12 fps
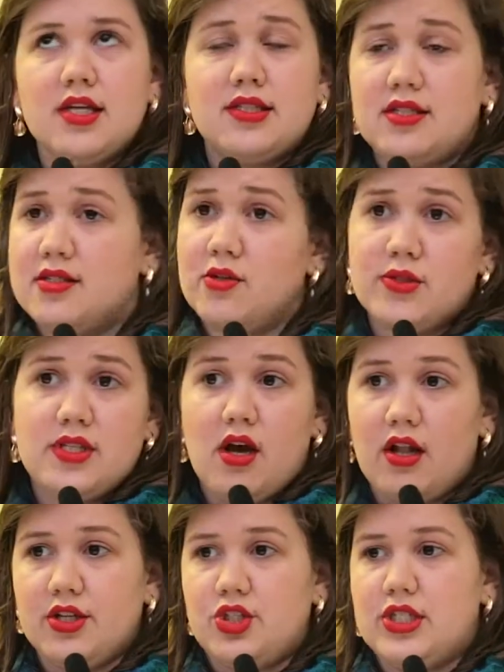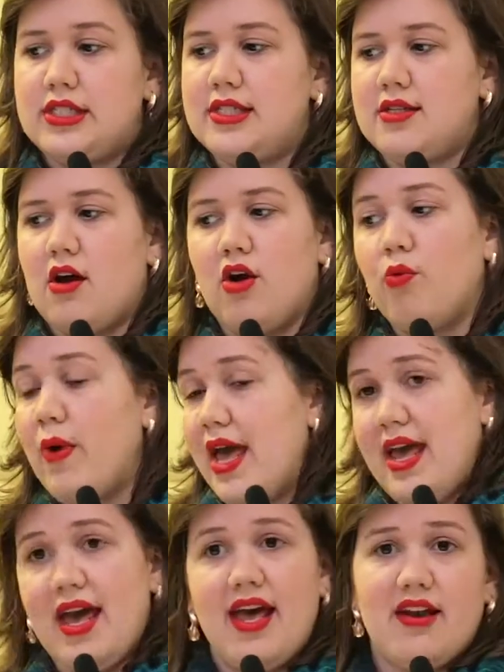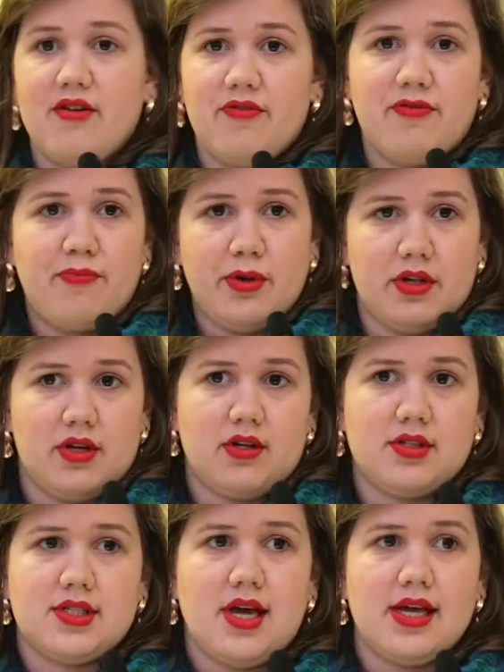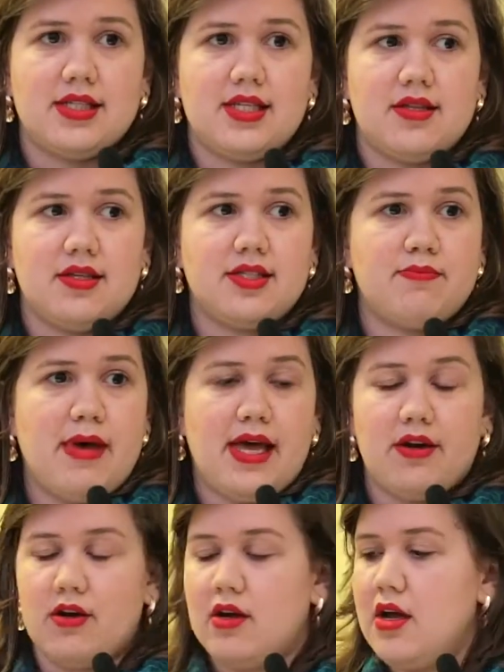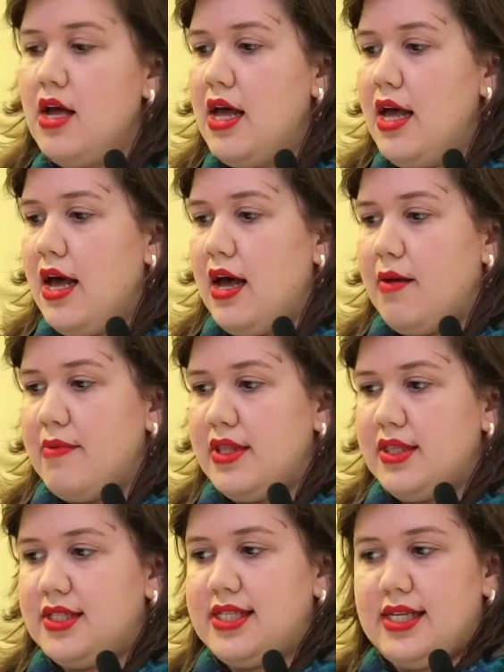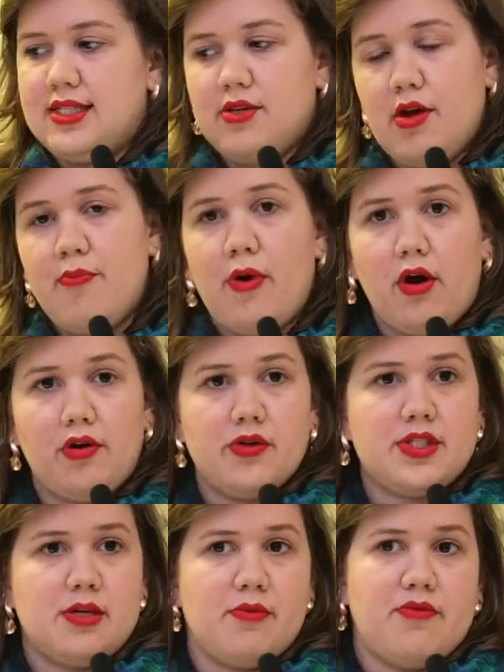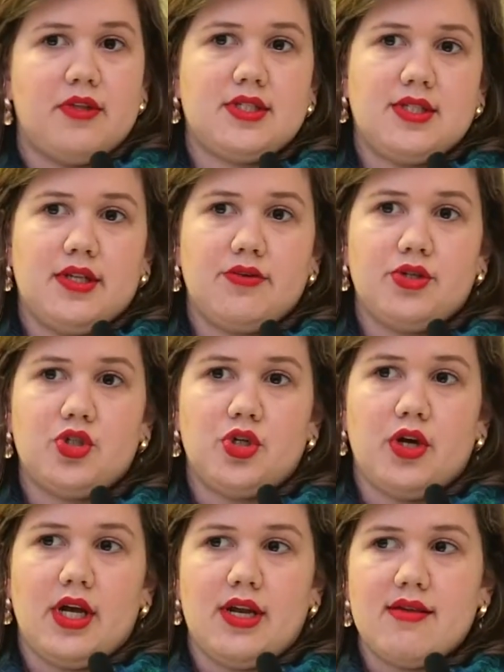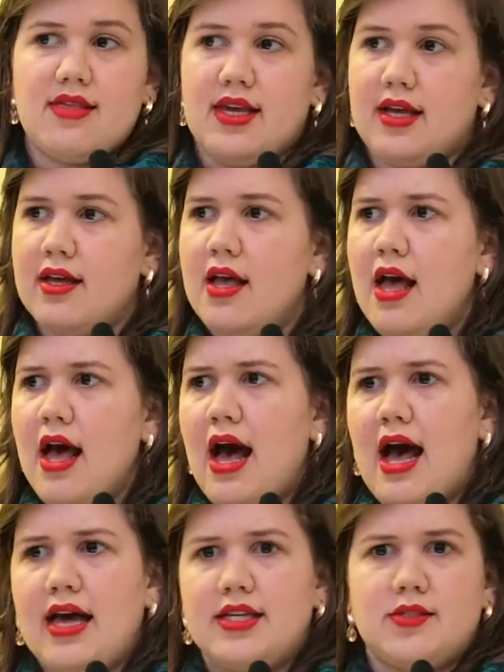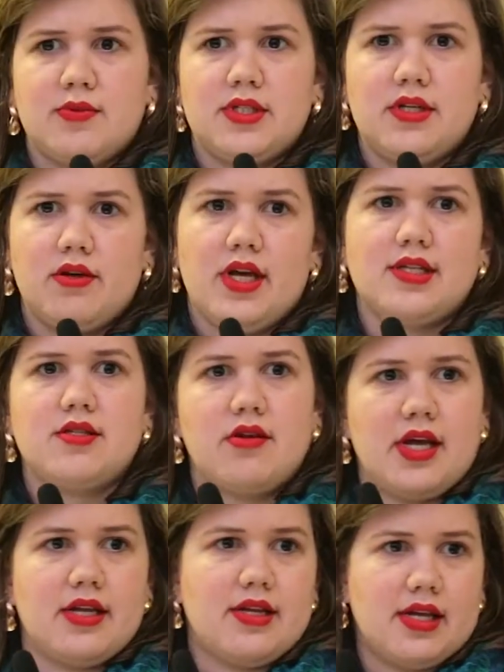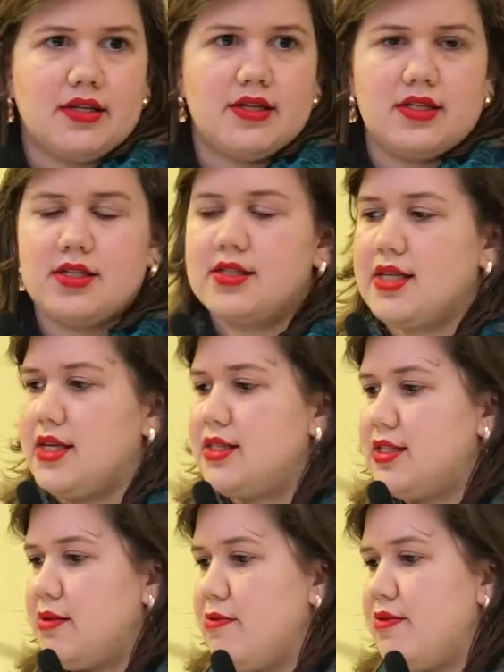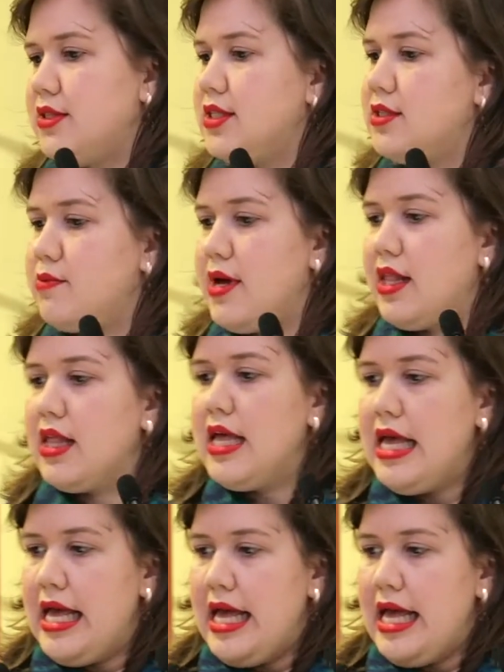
sociologists are way ahead of political science in this matter, in the sense that I borrow some of this literature, and I think Hades was here yesterday and discussed some of this as well.